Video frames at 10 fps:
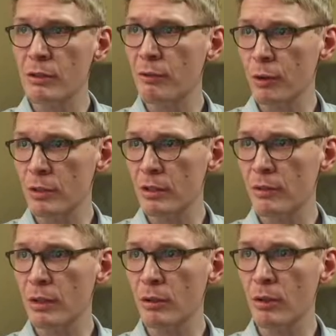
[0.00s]
the first of
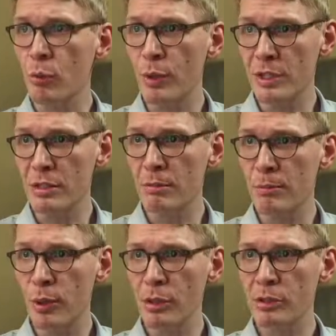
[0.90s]
the wisdom
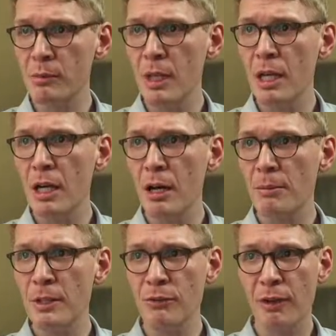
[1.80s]
books.
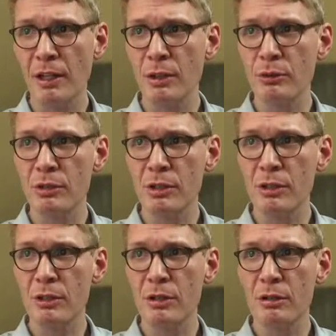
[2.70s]
This follows
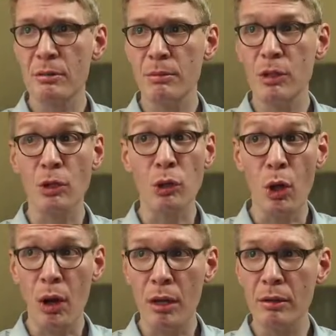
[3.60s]
the
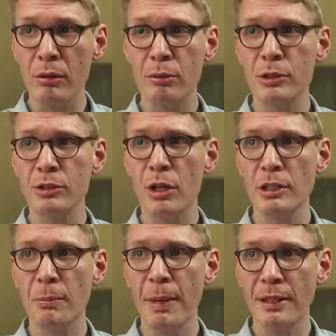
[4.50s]
law, or what's called
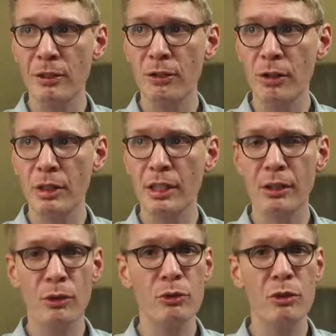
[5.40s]
the Pentateuch, and
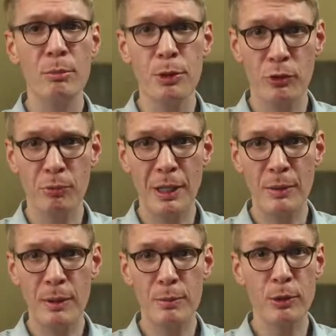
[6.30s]
those are the books many
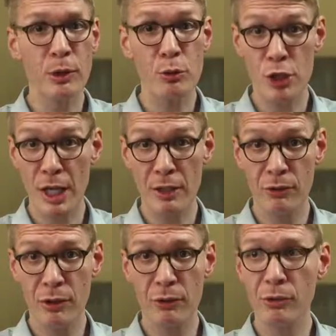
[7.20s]
people know,
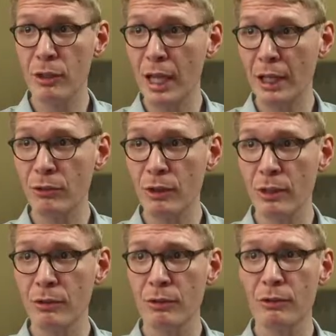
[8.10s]
Genesis and
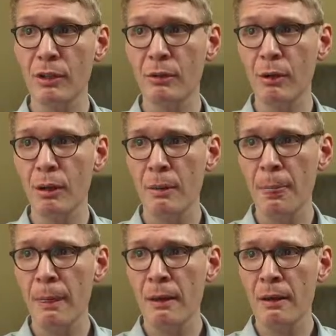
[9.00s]
Exodus, etc.
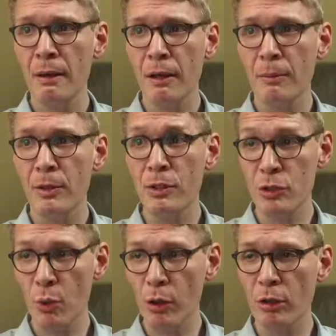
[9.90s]
The
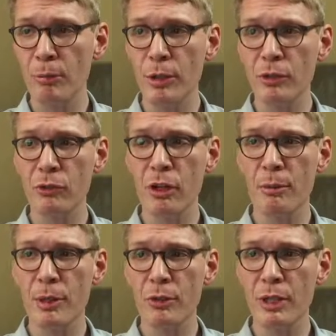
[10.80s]
historical books come
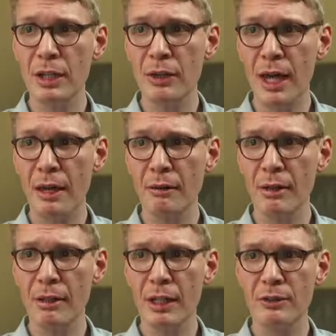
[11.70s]
underneath that,
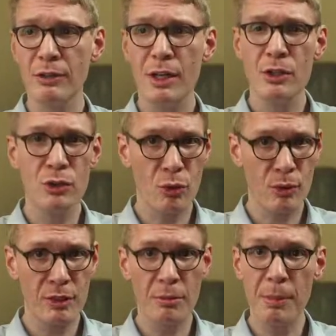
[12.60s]
and that's
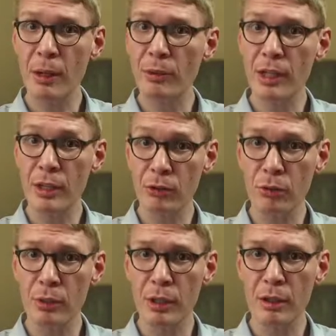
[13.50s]
stories about the
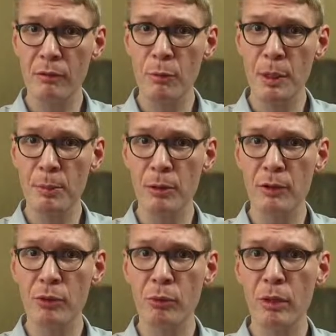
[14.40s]
history of the people of
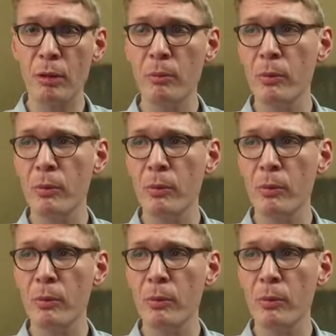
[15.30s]
Israel.